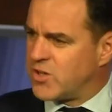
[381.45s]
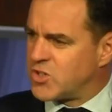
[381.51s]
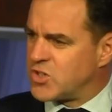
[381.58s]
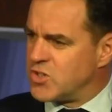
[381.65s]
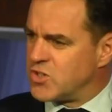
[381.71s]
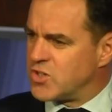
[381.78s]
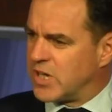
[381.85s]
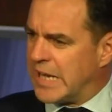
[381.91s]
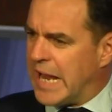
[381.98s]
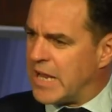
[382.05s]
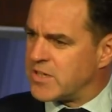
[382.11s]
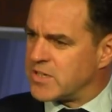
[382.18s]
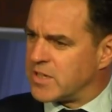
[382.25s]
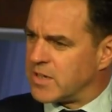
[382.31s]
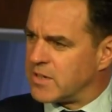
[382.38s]
Kissinger
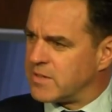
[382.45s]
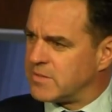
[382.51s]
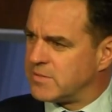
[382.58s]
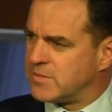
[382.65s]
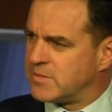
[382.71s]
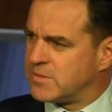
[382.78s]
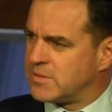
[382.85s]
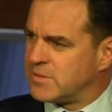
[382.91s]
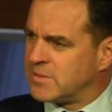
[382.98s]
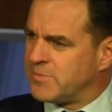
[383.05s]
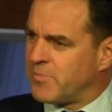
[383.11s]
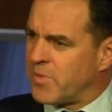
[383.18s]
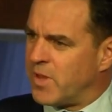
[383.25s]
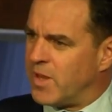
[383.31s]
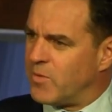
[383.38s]
letter
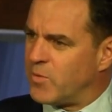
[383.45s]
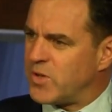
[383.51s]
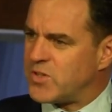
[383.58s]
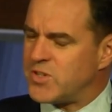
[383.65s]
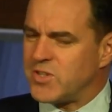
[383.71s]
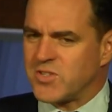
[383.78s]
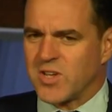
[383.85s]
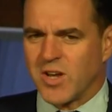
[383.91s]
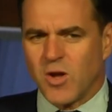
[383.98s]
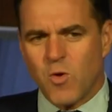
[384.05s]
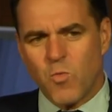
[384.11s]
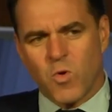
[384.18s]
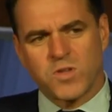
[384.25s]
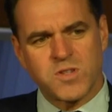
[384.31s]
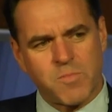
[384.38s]
in which he said,
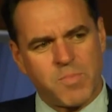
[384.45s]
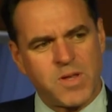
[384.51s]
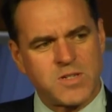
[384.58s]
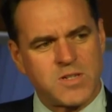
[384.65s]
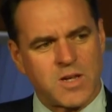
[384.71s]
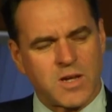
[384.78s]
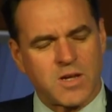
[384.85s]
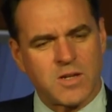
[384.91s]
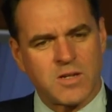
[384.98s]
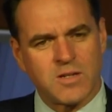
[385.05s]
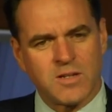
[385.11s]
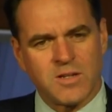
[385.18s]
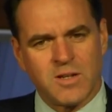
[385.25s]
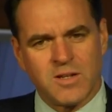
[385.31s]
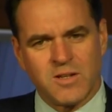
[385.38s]
Oh, what a pity.
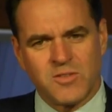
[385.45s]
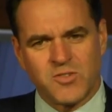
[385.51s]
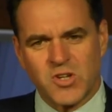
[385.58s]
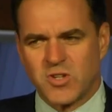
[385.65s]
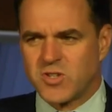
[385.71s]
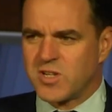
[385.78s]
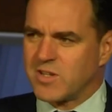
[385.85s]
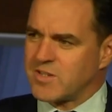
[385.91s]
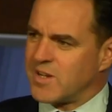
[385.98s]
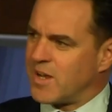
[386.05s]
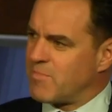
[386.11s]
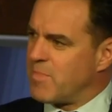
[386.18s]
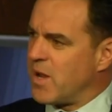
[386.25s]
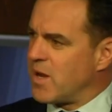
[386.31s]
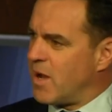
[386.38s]
Just as
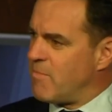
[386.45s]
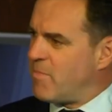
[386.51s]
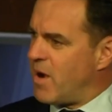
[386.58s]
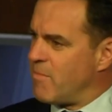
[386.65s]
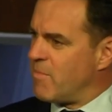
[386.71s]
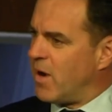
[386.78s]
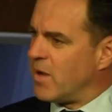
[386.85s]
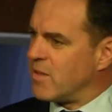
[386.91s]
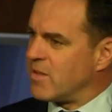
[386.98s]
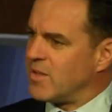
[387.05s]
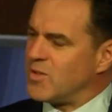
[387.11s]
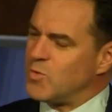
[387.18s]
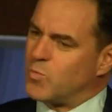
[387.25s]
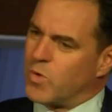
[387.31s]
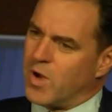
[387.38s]
I'd made up my mind
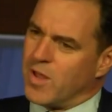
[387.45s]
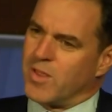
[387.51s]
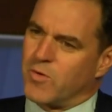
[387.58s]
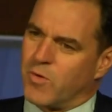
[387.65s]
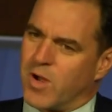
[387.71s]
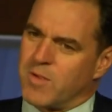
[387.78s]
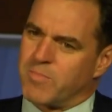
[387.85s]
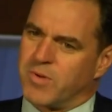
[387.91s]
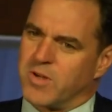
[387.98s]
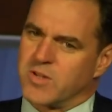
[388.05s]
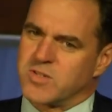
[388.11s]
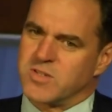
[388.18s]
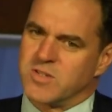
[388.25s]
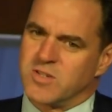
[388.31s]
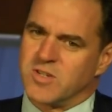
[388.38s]
that you were the right
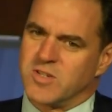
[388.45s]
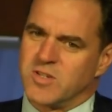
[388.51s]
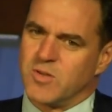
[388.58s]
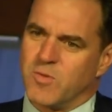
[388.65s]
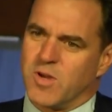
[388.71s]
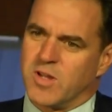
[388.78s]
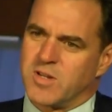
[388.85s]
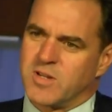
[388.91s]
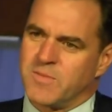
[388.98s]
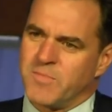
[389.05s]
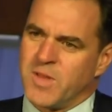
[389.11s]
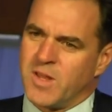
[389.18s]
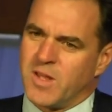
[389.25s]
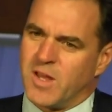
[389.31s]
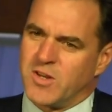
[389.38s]
person to do it,
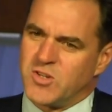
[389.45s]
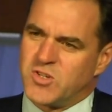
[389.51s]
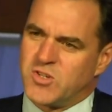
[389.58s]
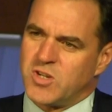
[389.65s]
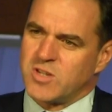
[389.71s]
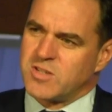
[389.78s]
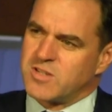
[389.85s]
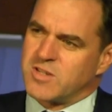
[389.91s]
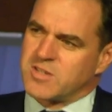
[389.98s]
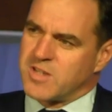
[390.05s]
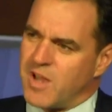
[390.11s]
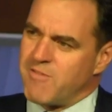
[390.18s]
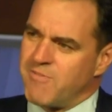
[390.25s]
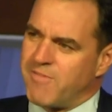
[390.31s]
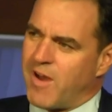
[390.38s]
and just as
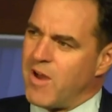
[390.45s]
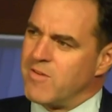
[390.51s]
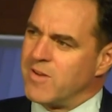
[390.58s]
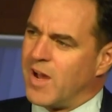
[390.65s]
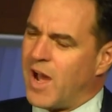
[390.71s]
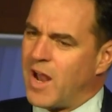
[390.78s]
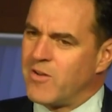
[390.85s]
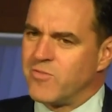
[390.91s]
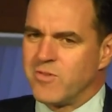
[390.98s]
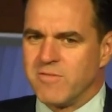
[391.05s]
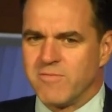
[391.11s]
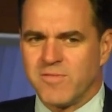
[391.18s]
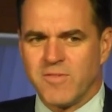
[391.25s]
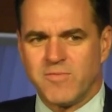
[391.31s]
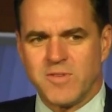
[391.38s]
I found
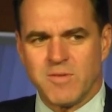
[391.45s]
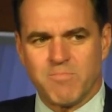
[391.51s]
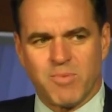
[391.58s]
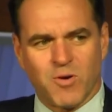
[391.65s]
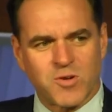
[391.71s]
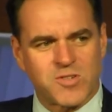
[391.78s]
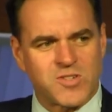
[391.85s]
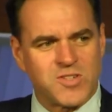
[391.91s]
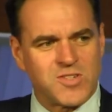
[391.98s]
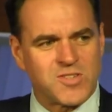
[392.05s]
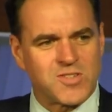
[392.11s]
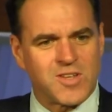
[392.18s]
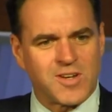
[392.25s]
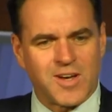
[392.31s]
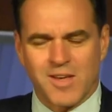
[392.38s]
150
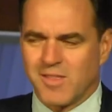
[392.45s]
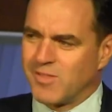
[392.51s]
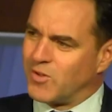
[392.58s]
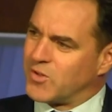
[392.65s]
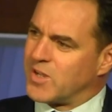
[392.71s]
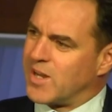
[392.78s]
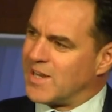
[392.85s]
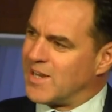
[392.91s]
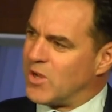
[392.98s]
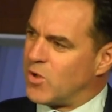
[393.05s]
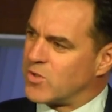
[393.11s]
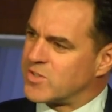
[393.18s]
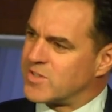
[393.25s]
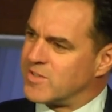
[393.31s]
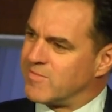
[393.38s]
boxes that I thought I'd
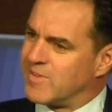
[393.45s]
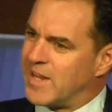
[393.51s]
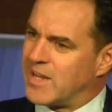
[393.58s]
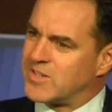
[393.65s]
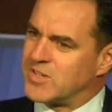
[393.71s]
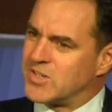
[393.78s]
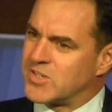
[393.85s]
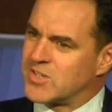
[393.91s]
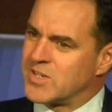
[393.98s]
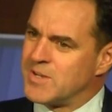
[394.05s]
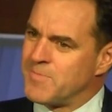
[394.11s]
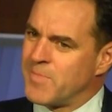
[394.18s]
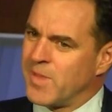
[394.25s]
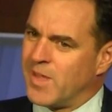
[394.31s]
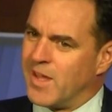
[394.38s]
lost of letters
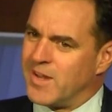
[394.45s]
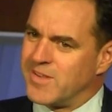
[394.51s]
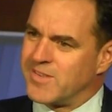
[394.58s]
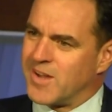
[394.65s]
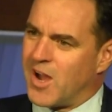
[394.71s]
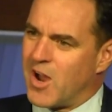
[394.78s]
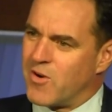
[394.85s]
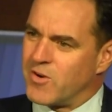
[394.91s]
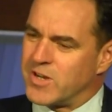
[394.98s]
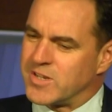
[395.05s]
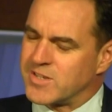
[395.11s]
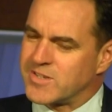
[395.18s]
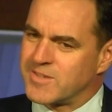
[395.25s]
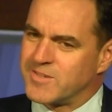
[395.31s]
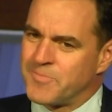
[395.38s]
and
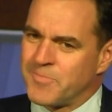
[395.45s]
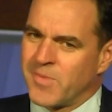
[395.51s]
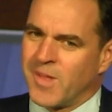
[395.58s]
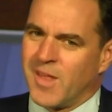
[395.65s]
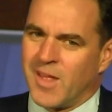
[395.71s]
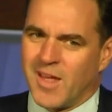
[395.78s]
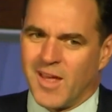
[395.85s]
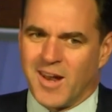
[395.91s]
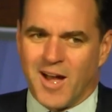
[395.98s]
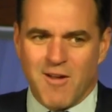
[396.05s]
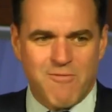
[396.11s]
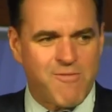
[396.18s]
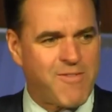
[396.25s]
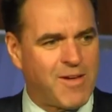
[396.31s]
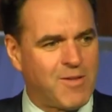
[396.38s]
diaries, and I
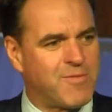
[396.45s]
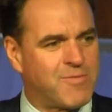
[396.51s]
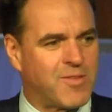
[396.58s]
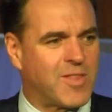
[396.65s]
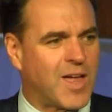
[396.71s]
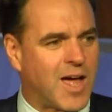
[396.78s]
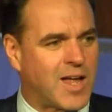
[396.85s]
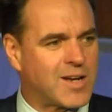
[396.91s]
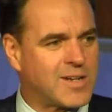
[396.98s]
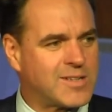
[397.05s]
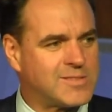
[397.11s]
fell for that